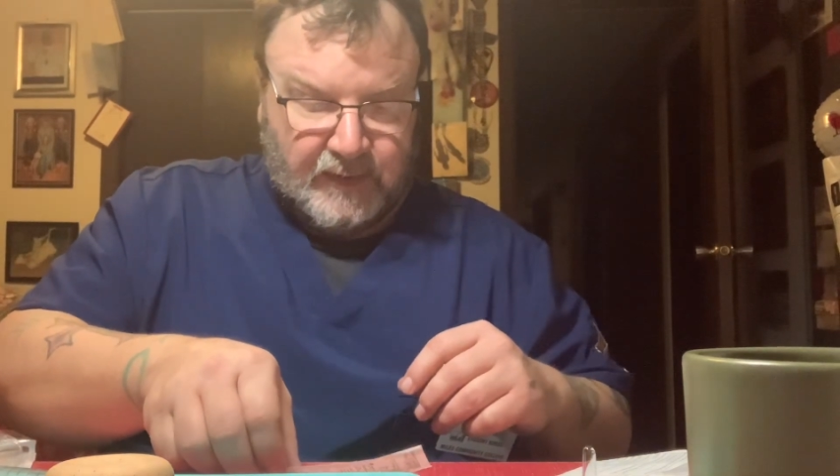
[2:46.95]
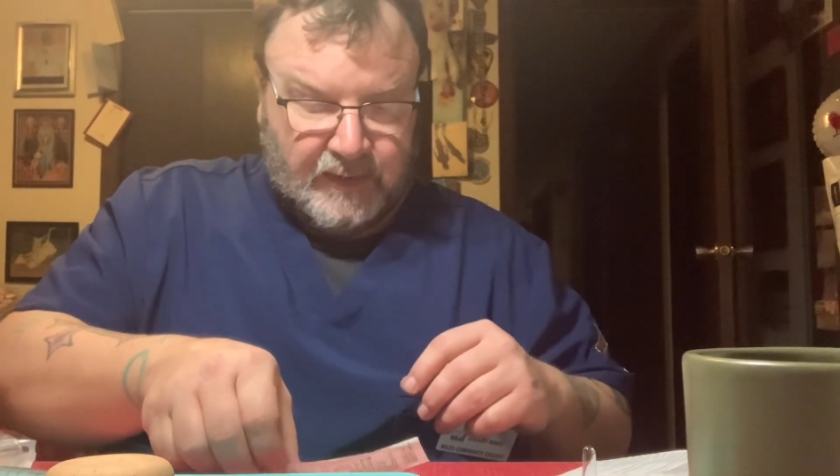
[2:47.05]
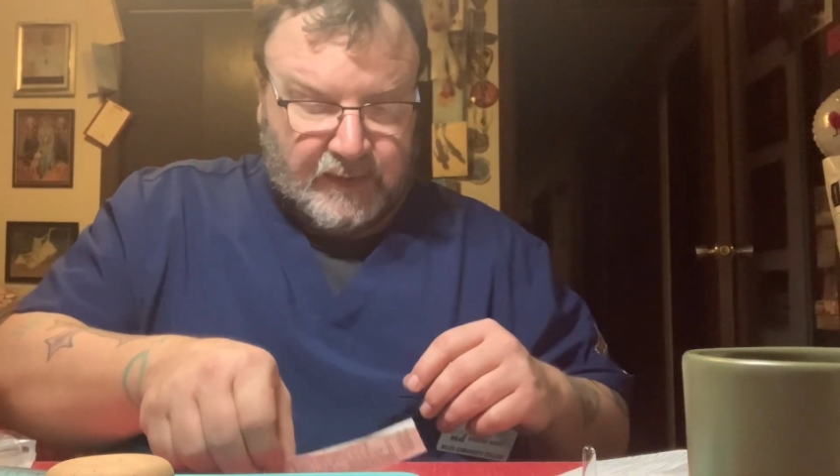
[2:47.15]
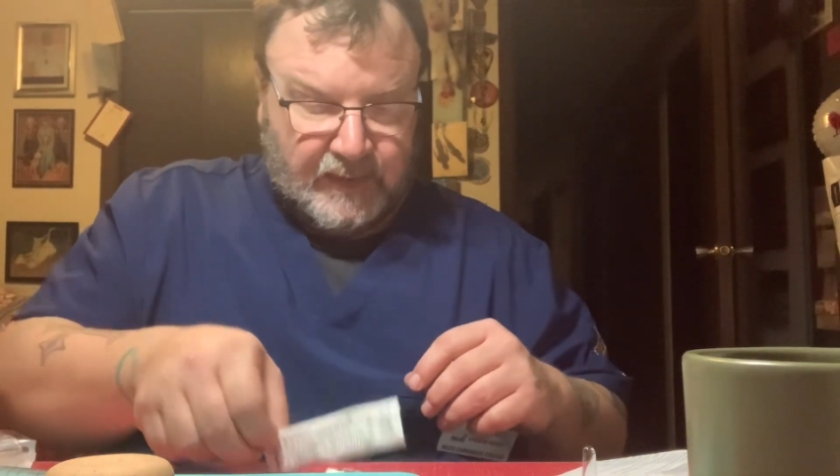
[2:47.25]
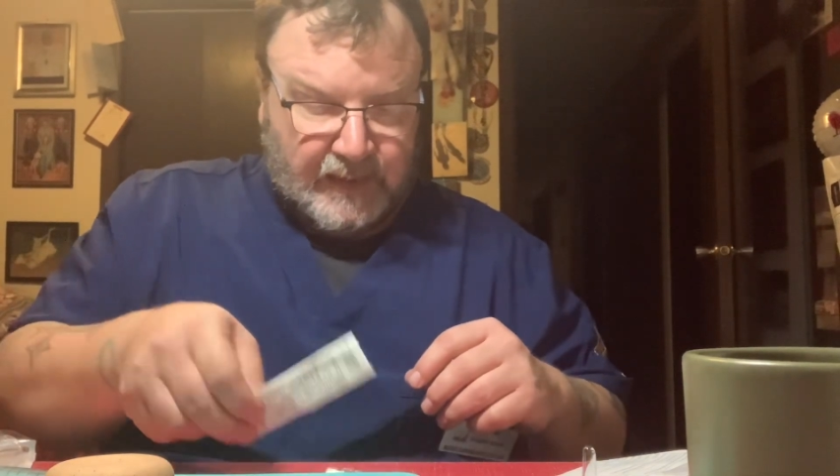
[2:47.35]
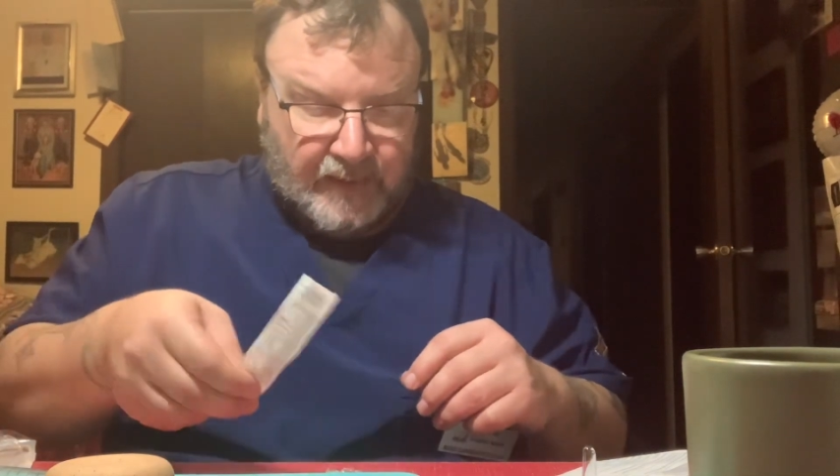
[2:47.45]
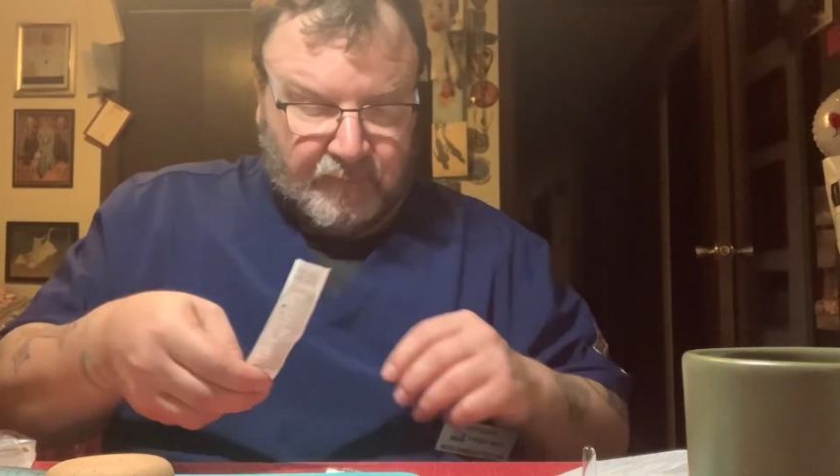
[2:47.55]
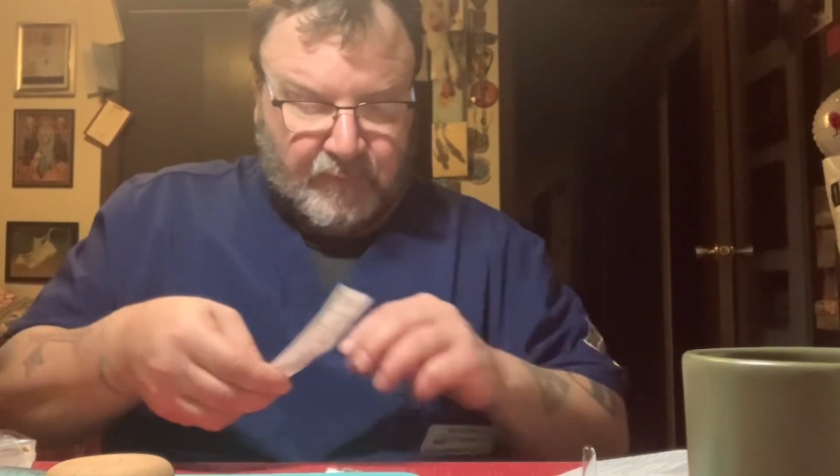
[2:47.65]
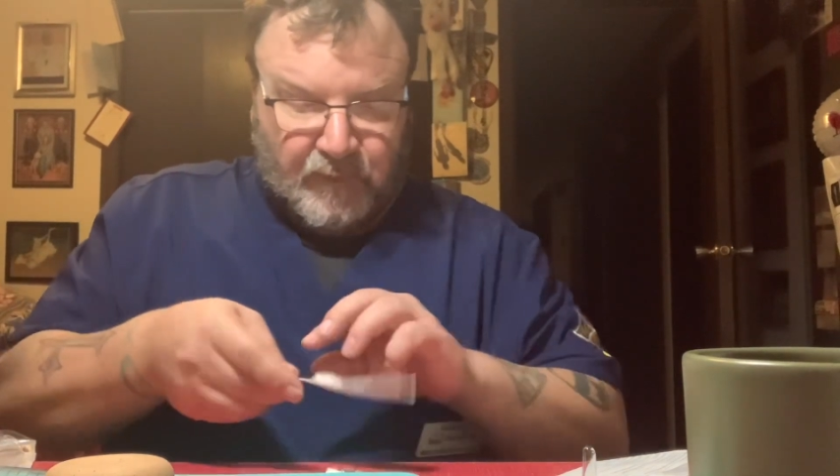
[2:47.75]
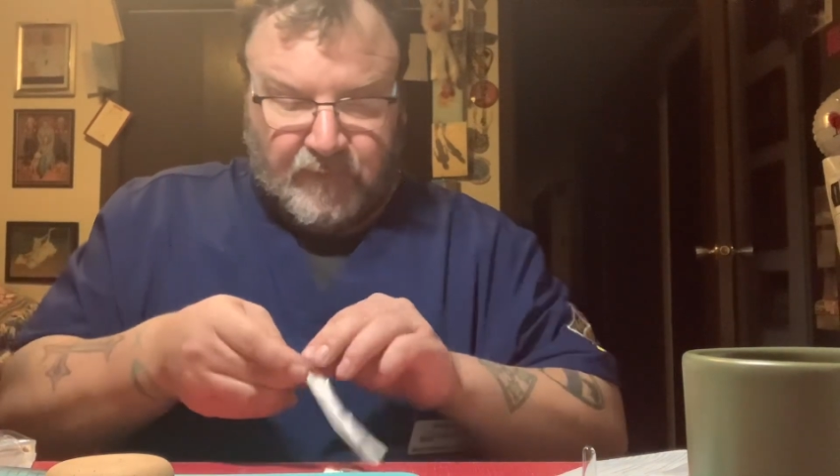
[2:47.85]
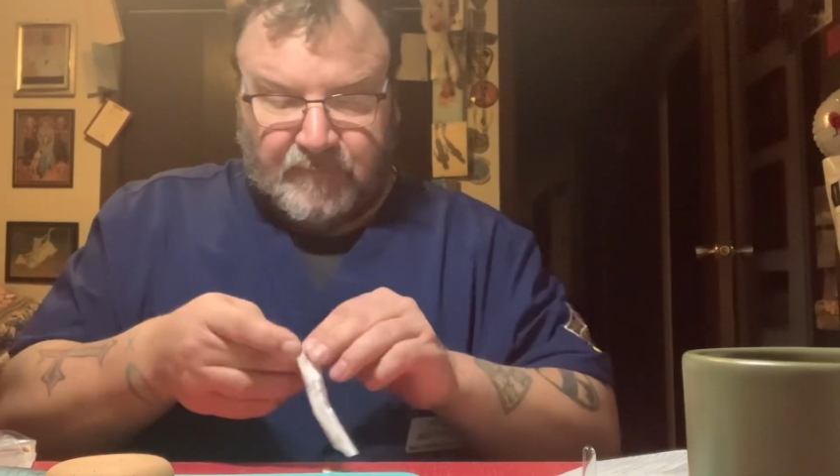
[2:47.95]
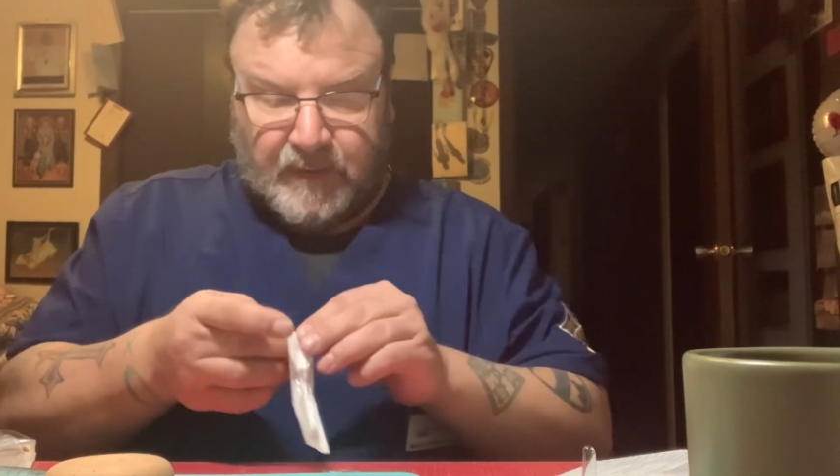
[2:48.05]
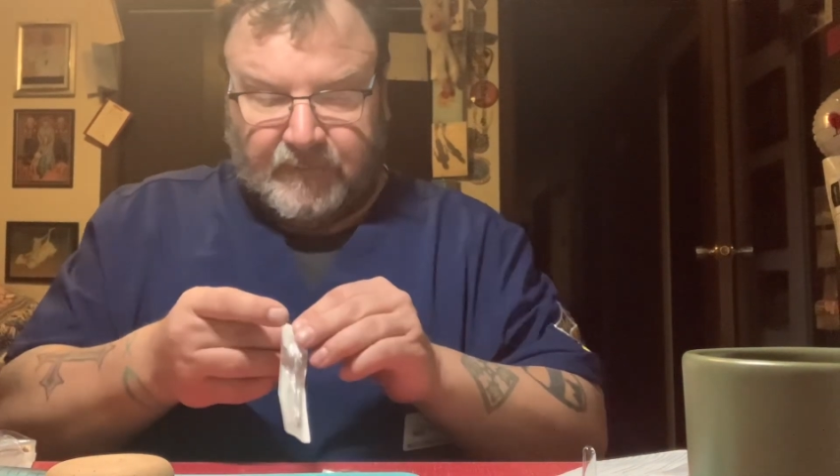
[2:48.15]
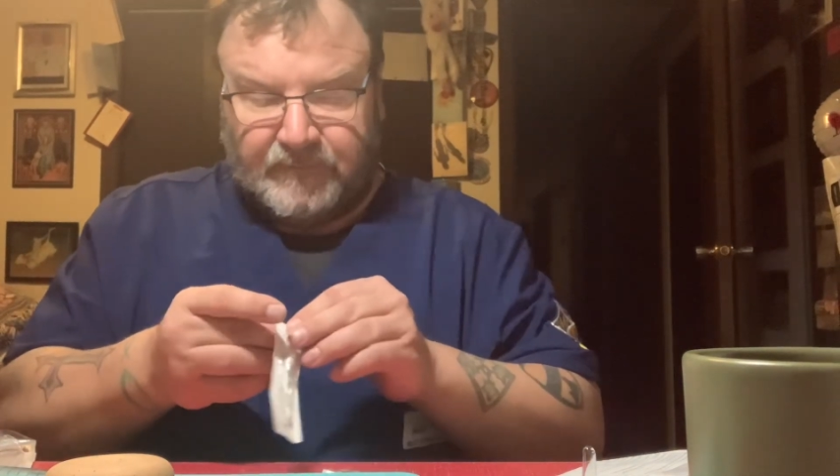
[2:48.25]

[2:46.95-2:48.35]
I'll remove my